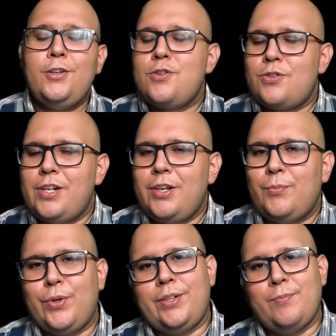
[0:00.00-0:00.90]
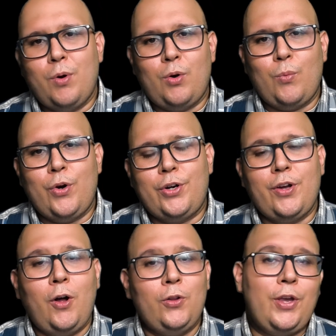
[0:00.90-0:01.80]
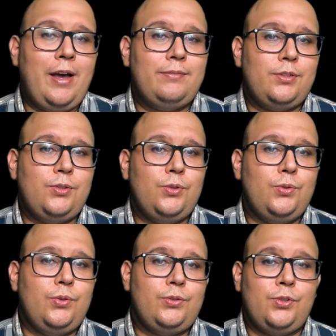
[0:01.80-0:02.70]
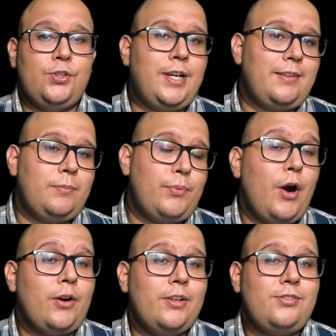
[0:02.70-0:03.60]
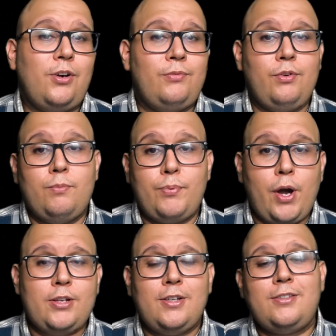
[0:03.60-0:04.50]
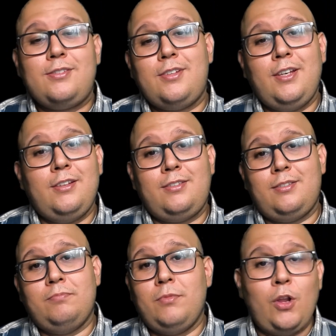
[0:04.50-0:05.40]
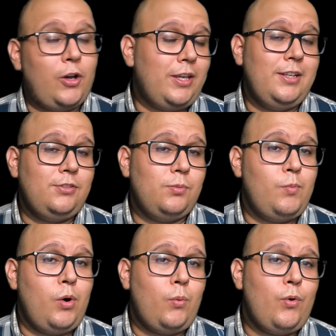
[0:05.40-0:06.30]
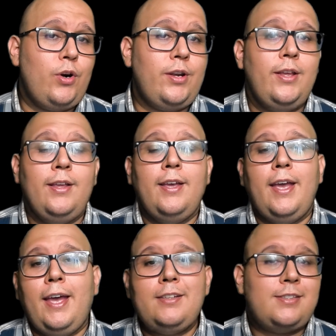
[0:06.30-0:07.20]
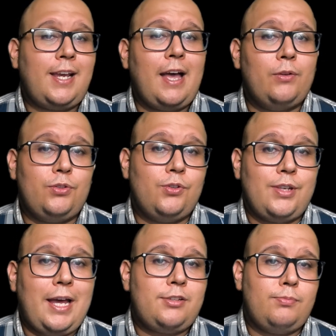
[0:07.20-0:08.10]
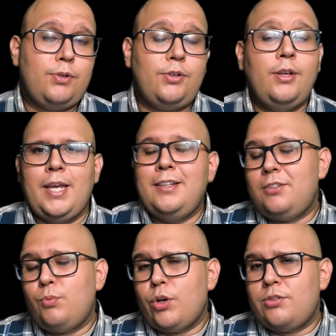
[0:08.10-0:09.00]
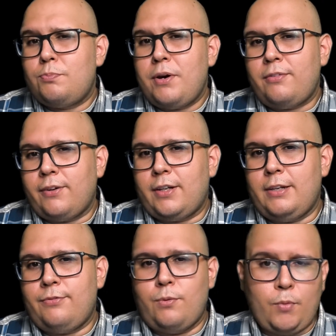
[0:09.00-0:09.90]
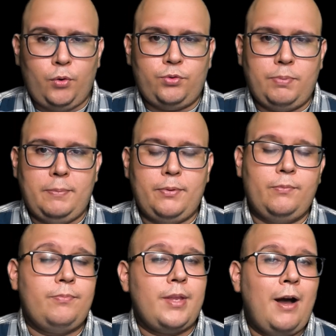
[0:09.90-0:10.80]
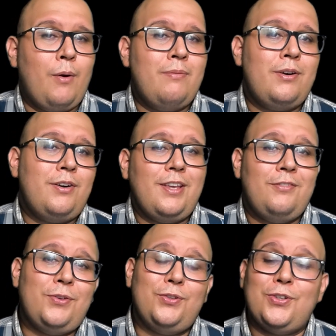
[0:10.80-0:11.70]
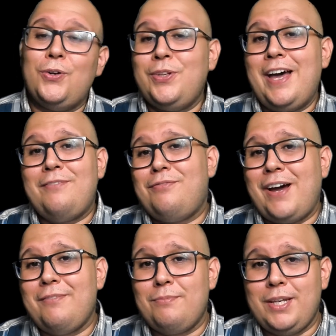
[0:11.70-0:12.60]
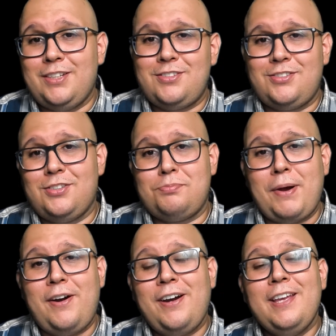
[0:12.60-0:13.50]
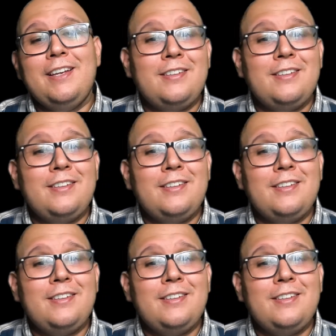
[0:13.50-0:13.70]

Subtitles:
Usually with MotaWord, all you have to do to check the progress of your projects is log into MotaWord and check out your dashboard. And this works perfectly for most people. However, if you don't have 5 minutes to spare,